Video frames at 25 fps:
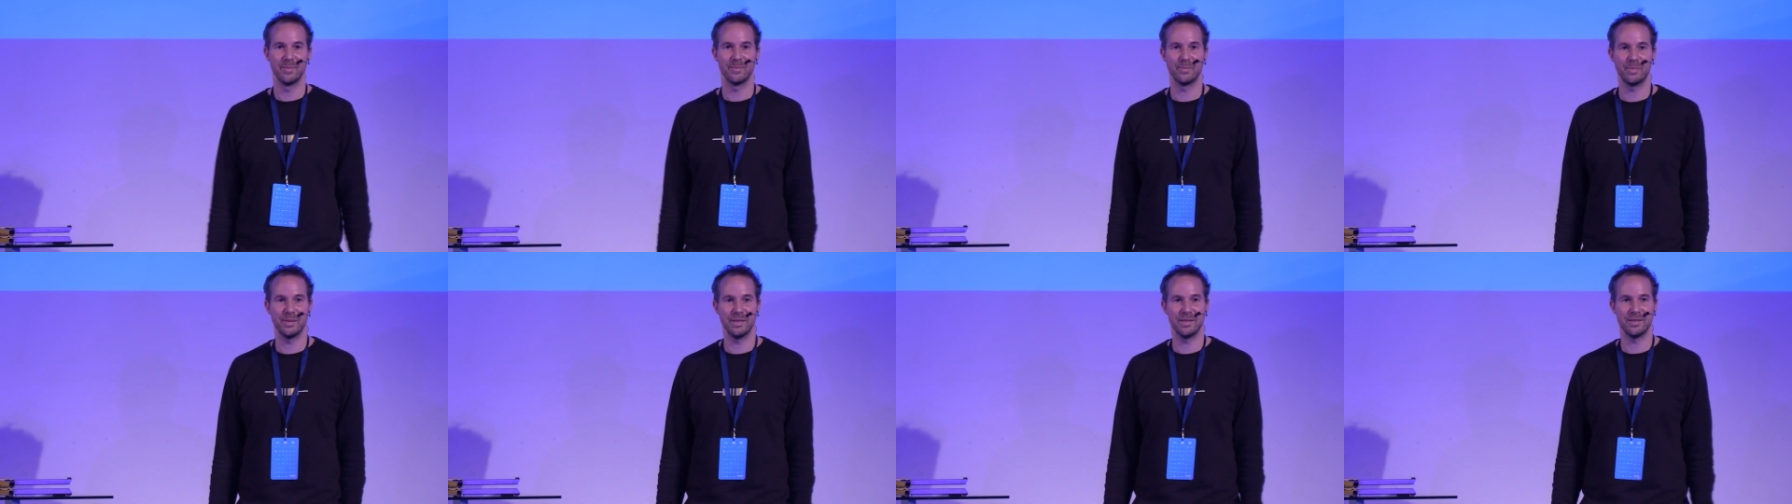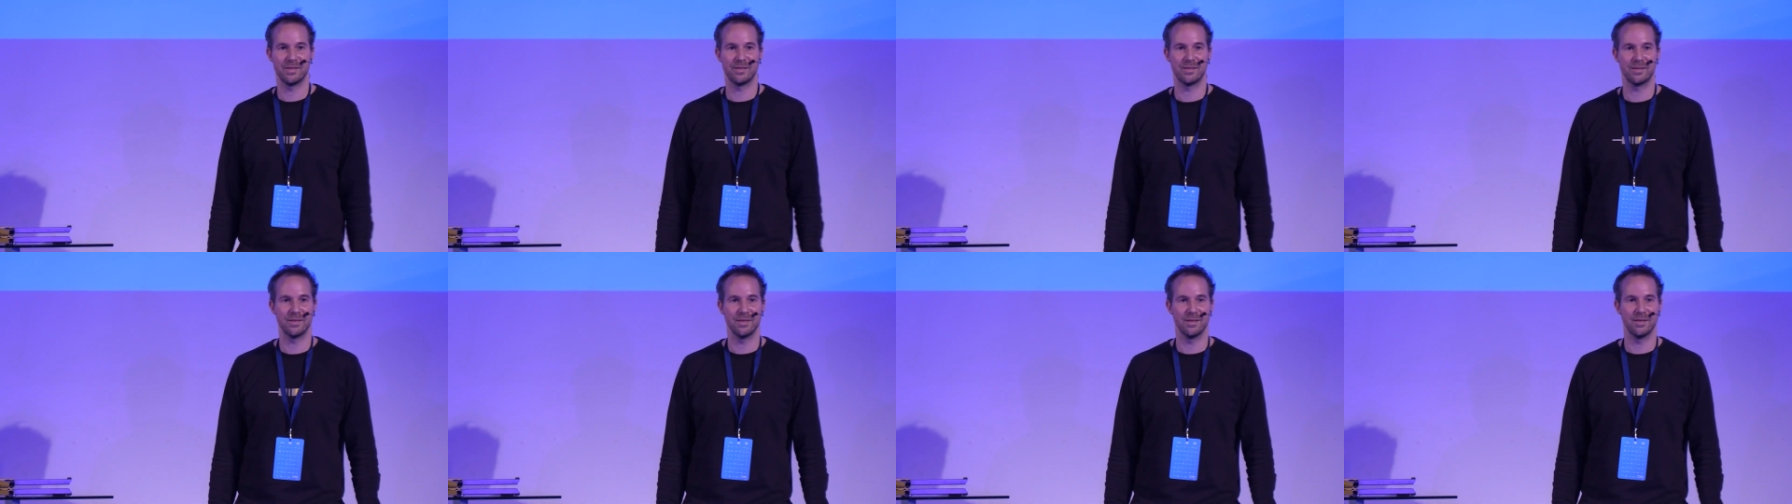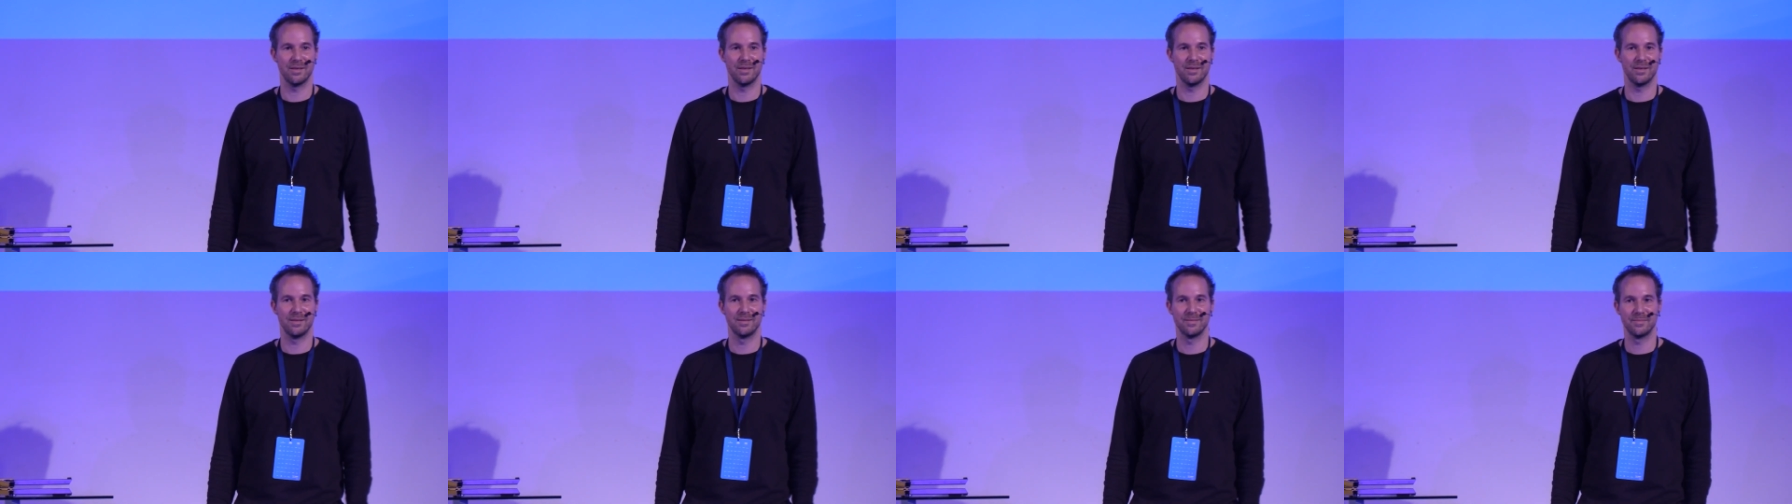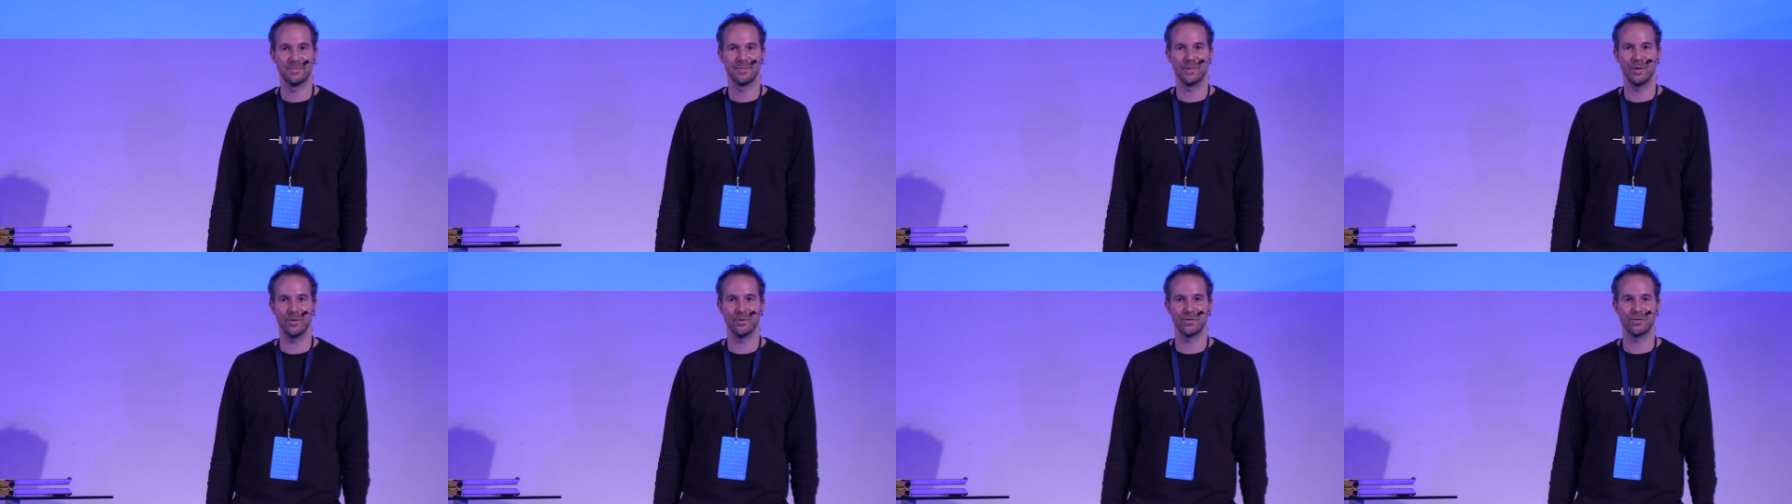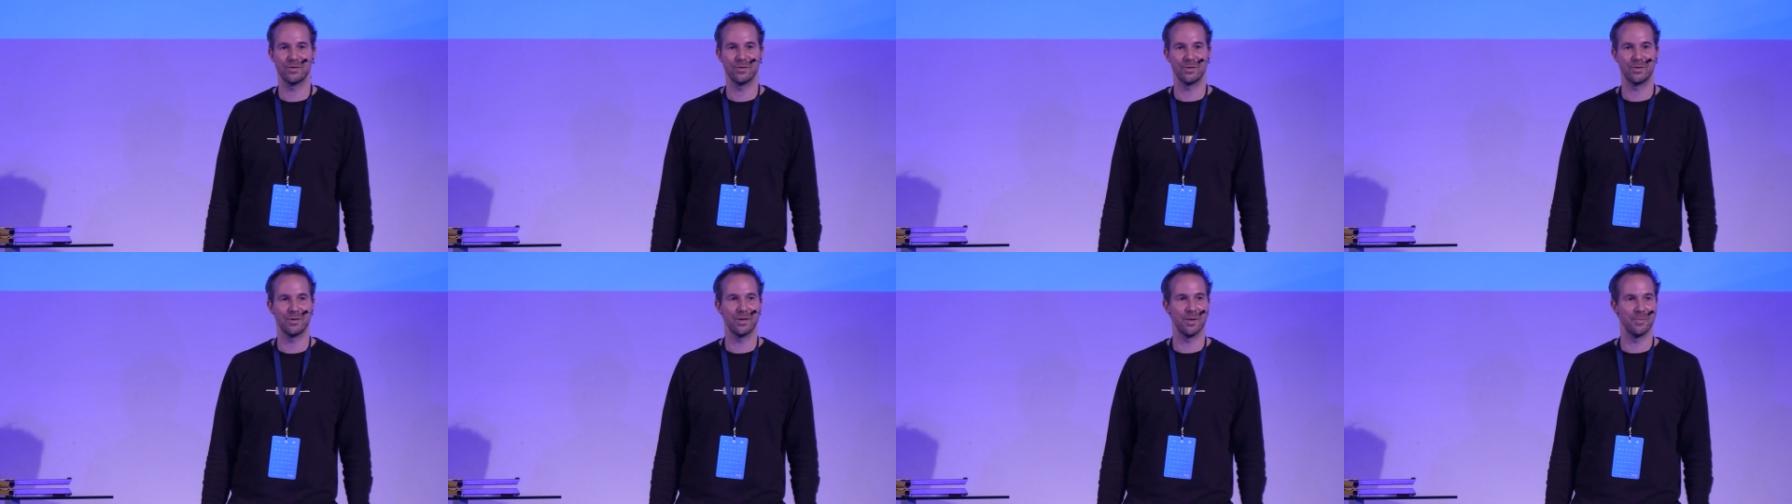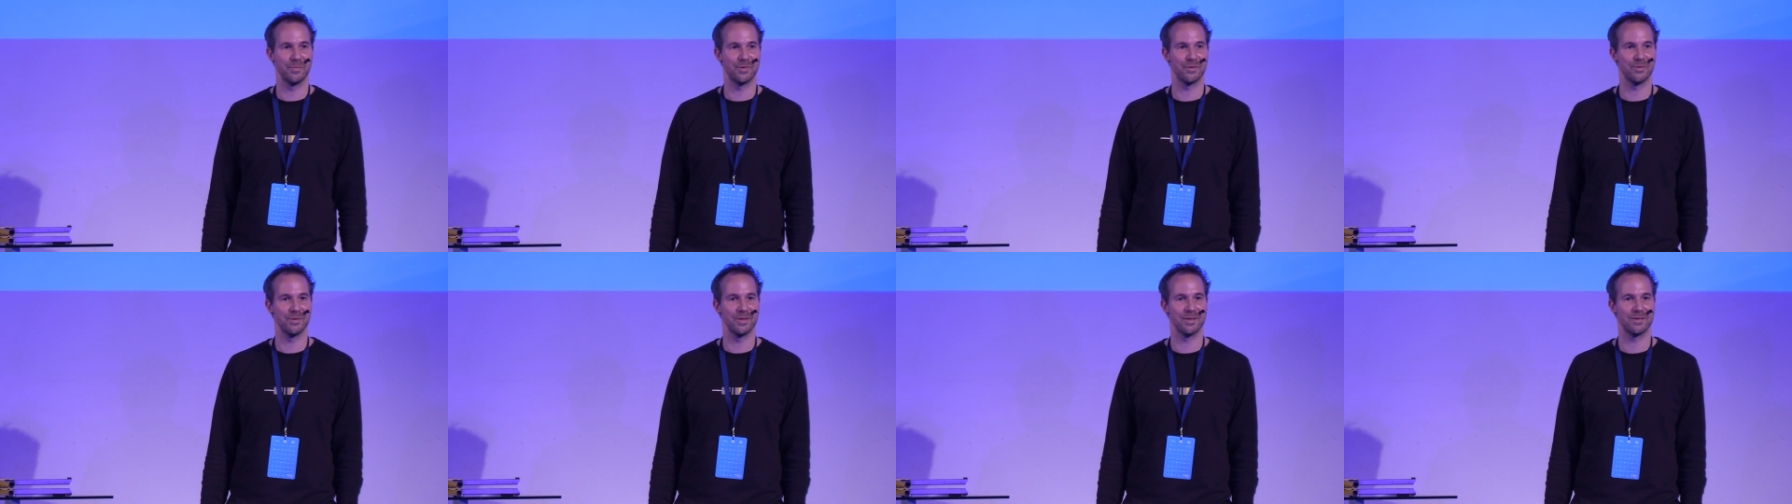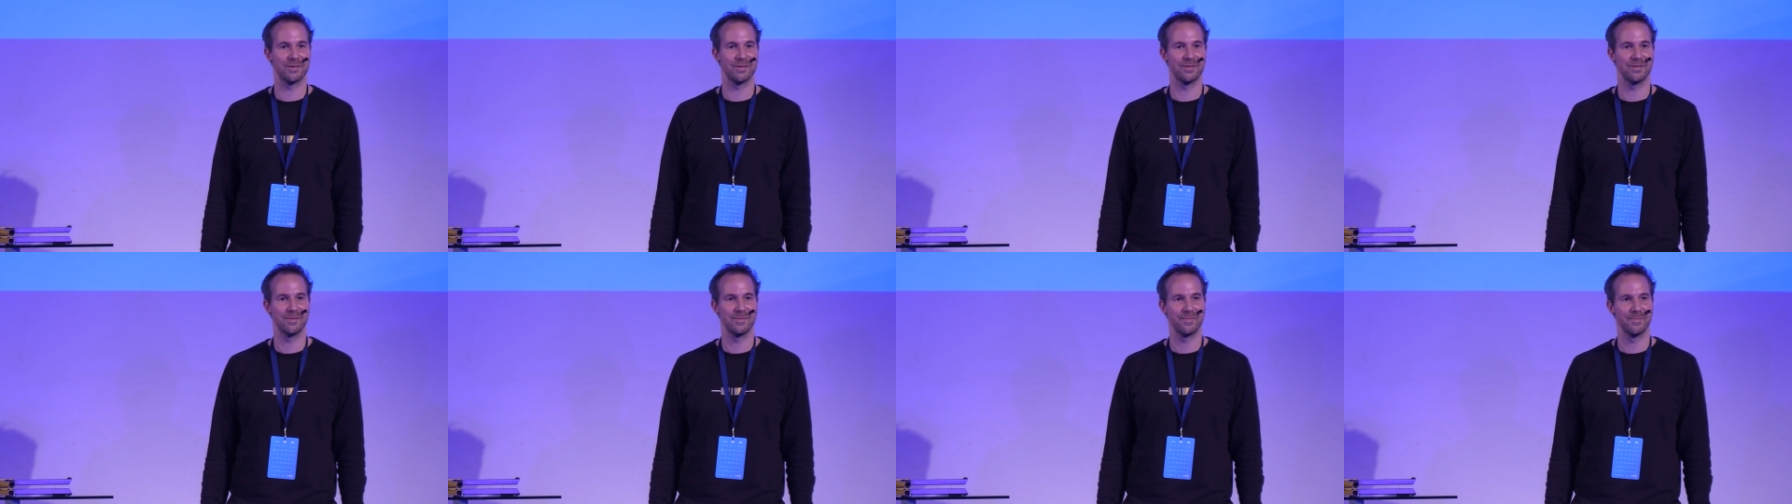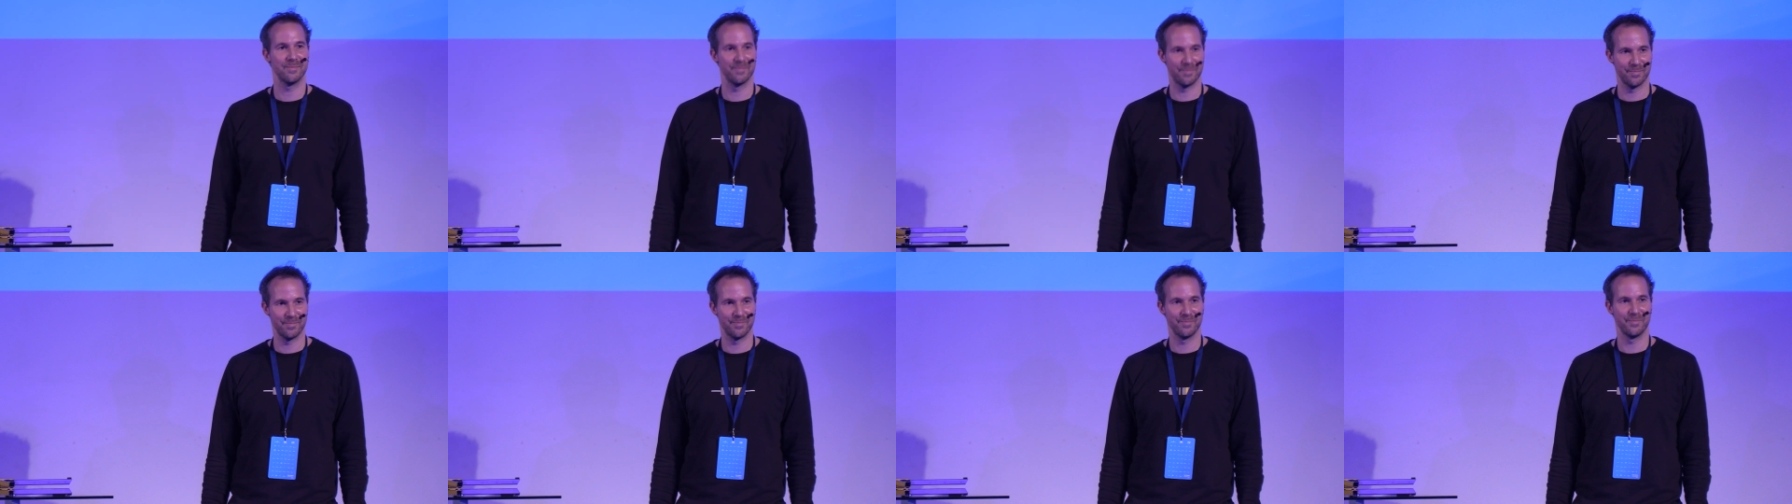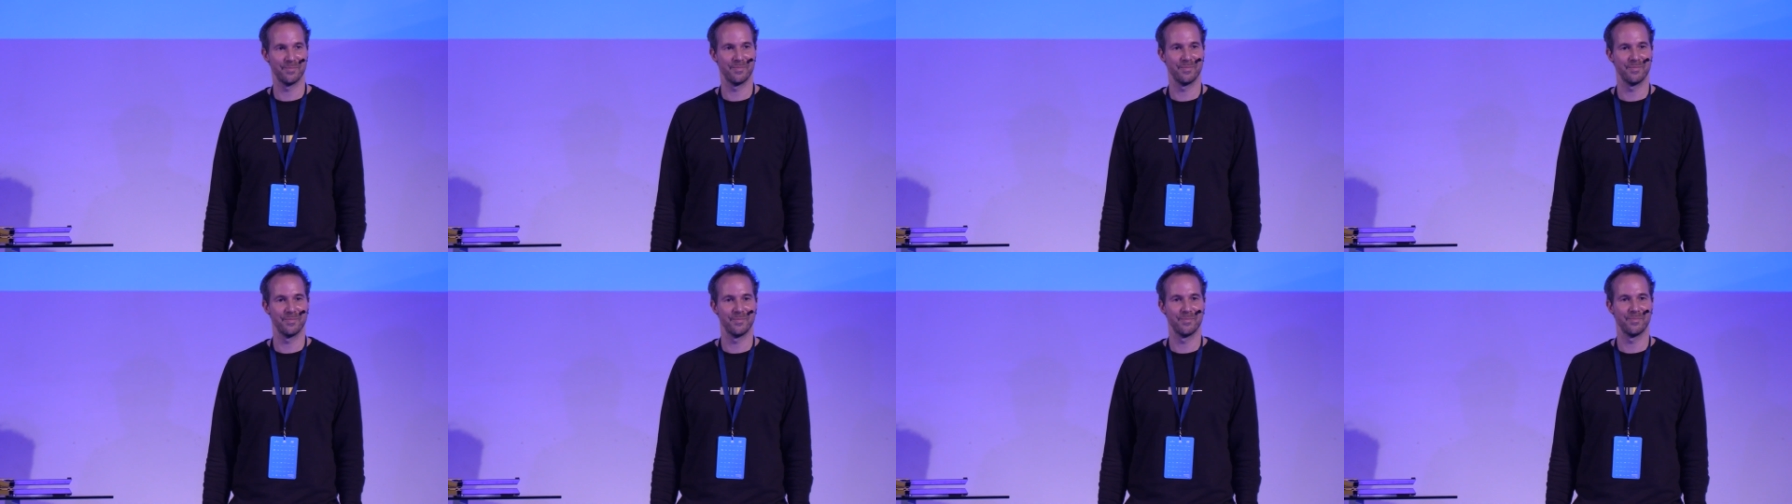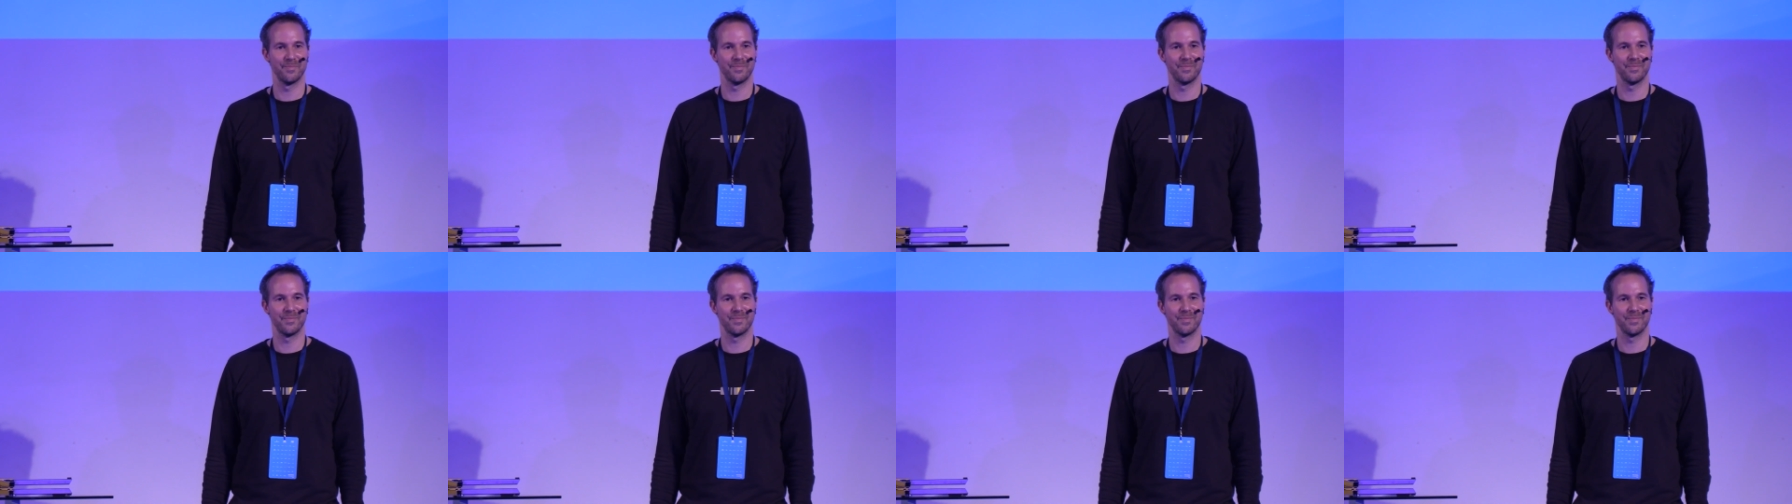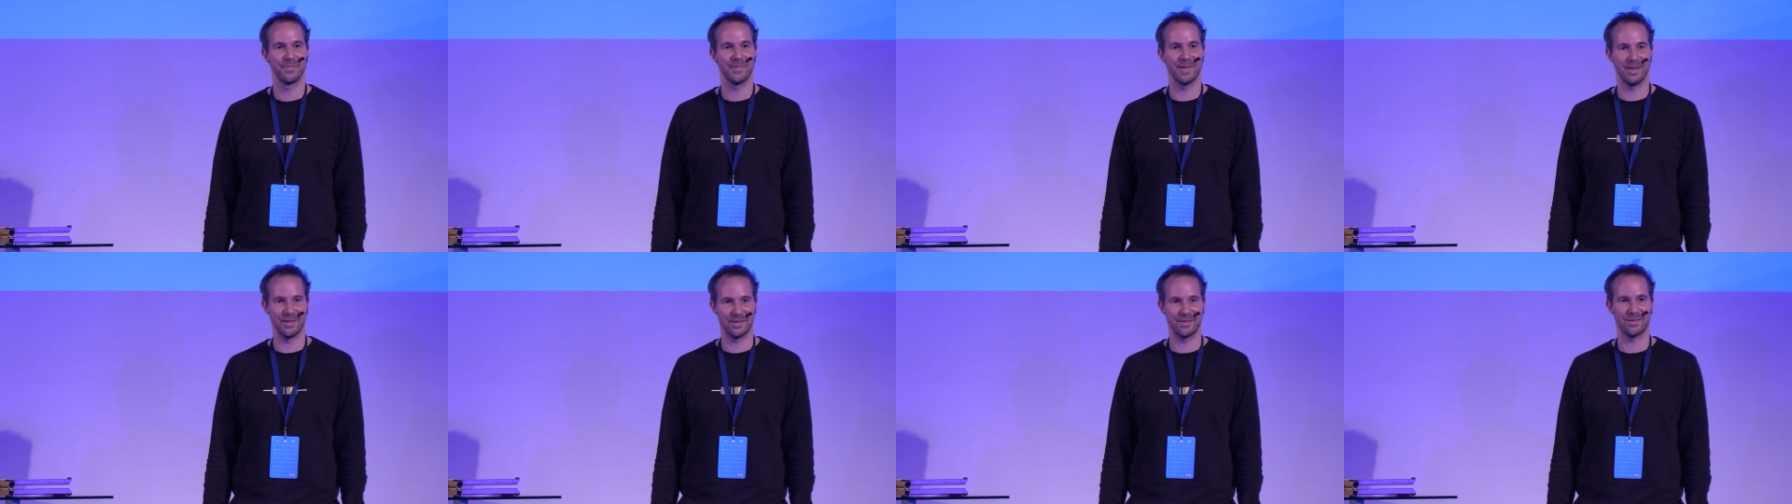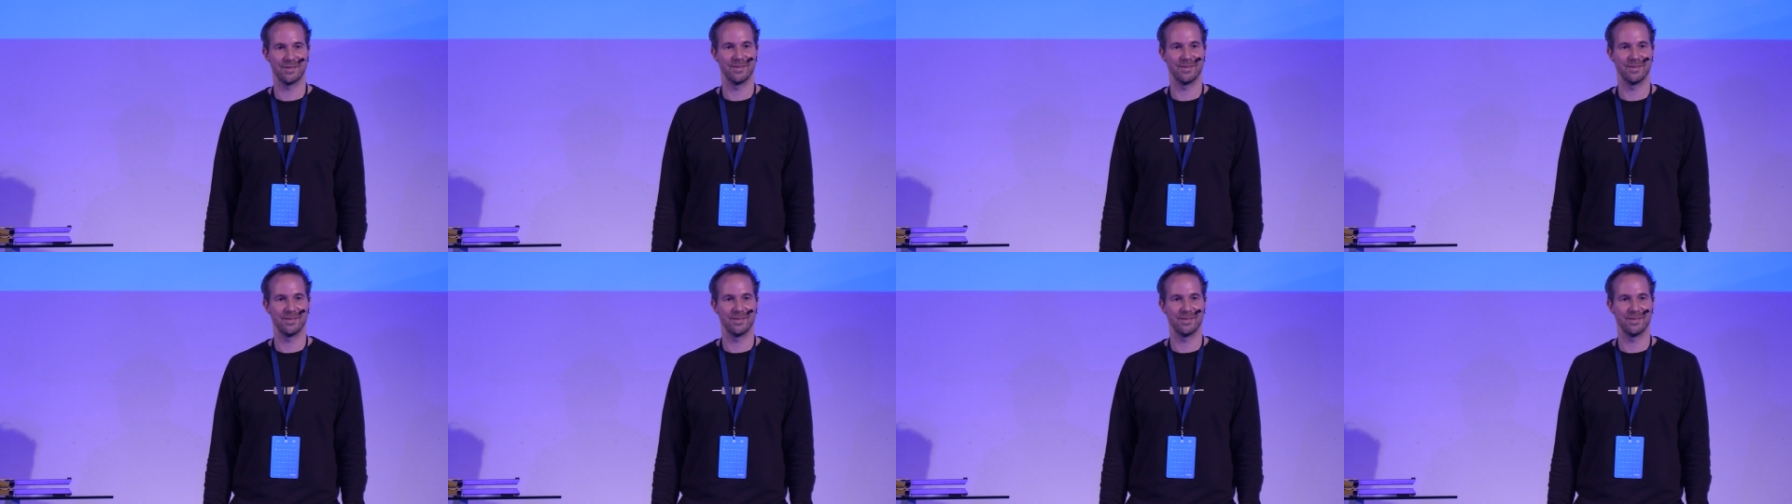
please also come to us. Yeah, so